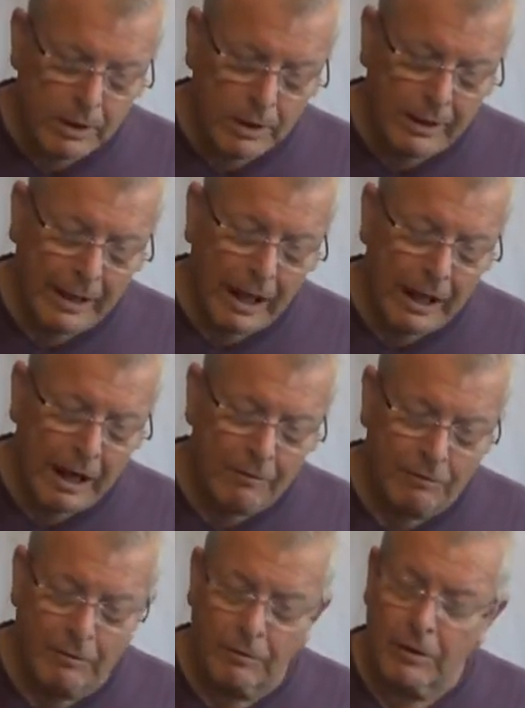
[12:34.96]
You can
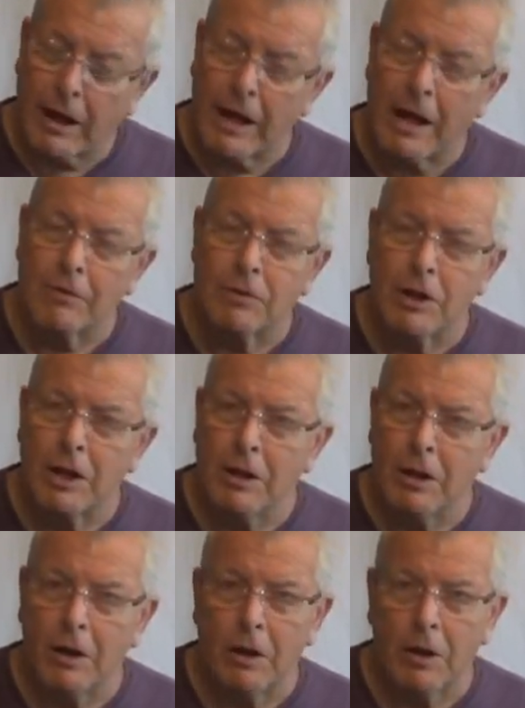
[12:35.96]
have
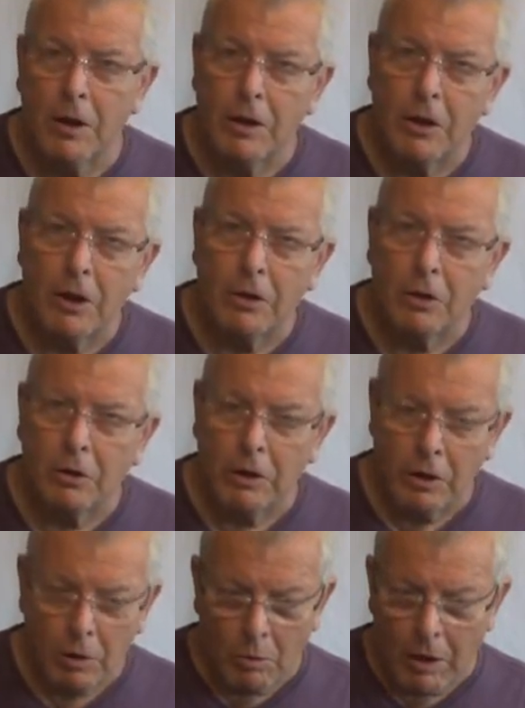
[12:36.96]
KFC and the odd
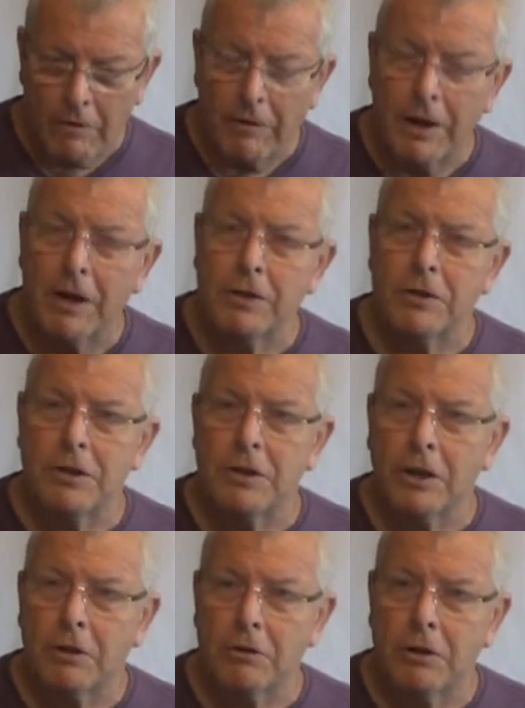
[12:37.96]
curry or whatever it is that
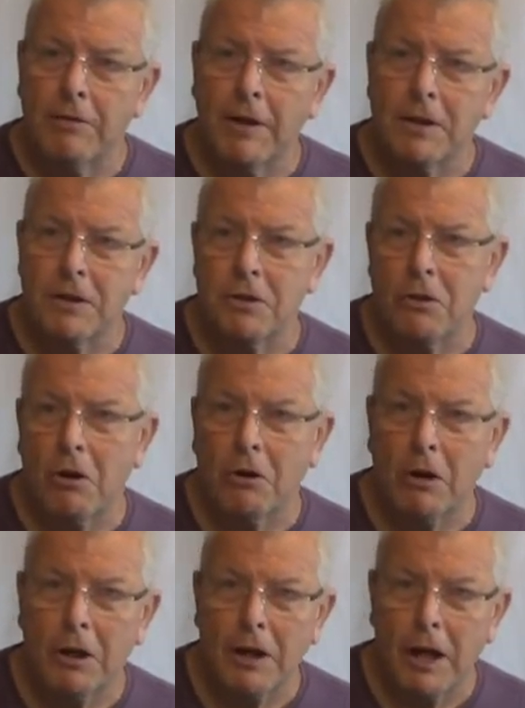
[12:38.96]
tickles your fancy,
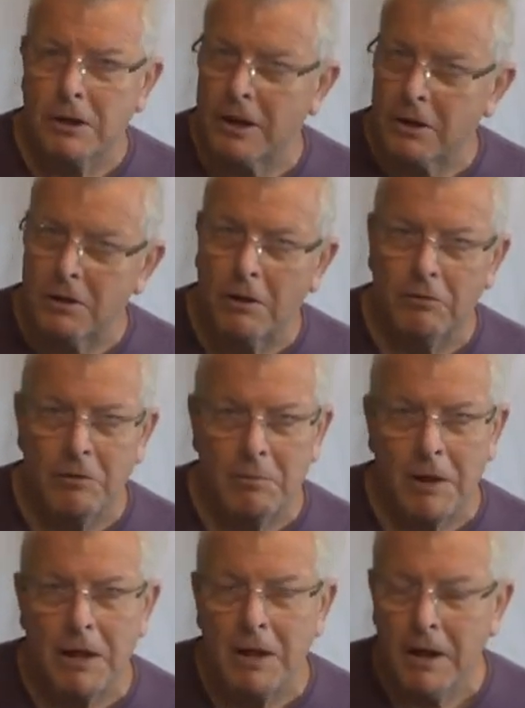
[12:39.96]
chocolate cakes. That's not for
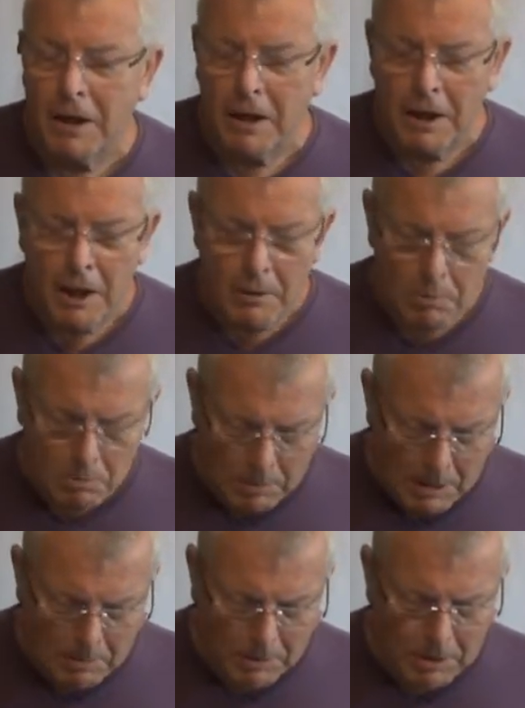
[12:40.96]
me, but
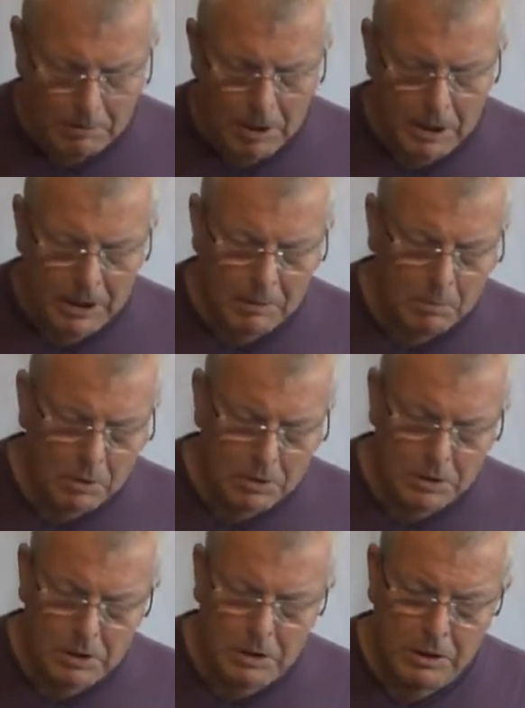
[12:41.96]
people do like it.
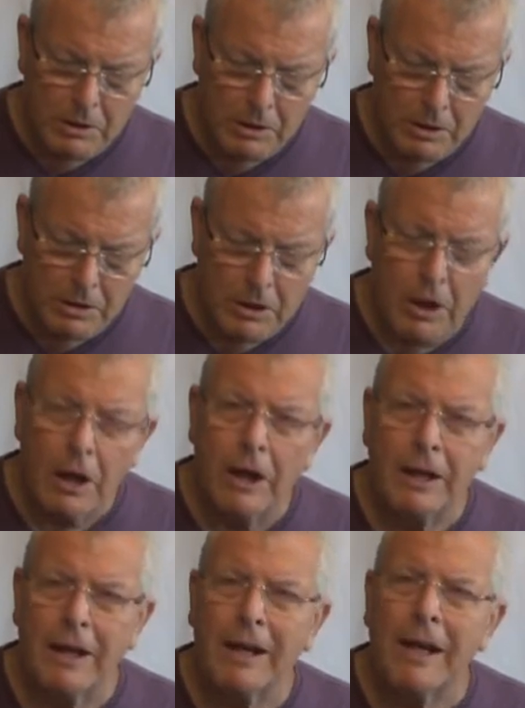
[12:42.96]
But it's not
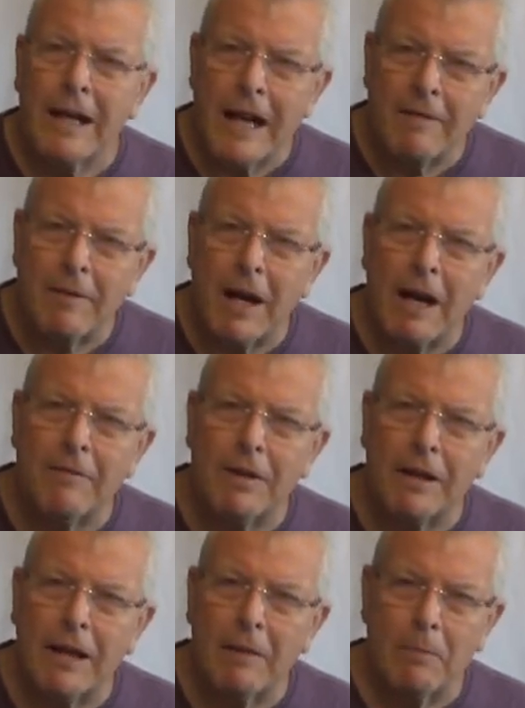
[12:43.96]
like you can never have
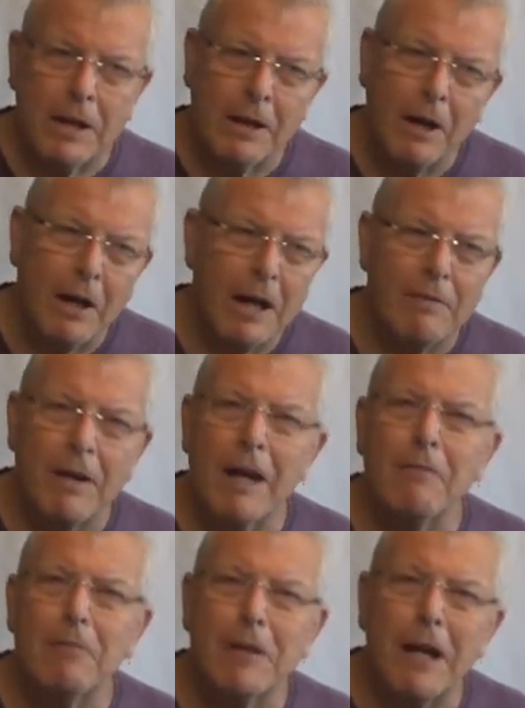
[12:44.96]
it again, but you can't have it
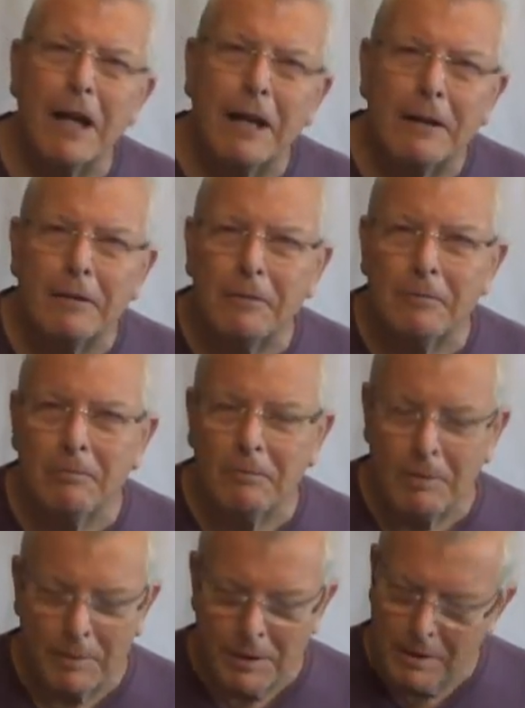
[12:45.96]
every day.
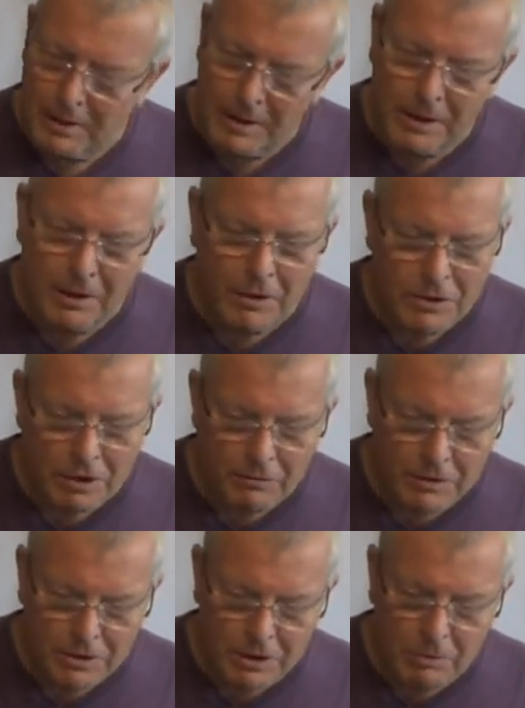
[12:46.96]
I mean, you know, it's
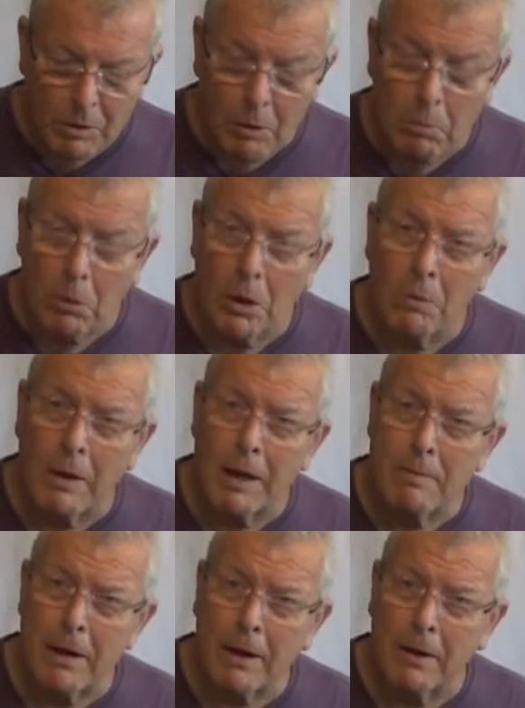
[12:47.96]
obvious you will put the
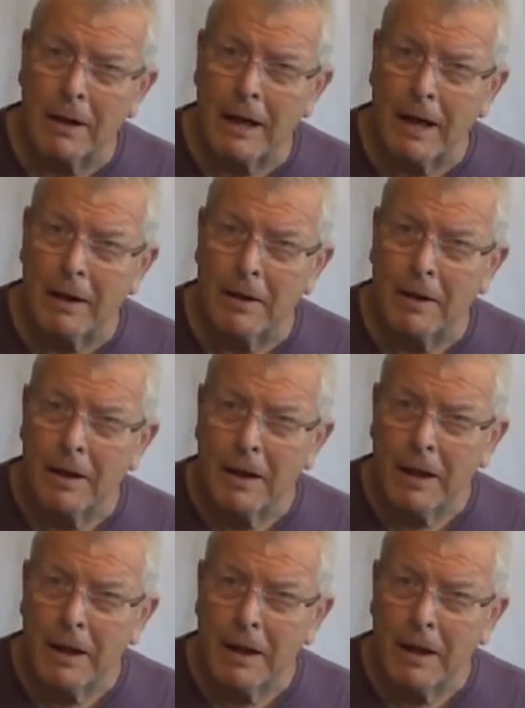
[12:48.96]
weight back on again.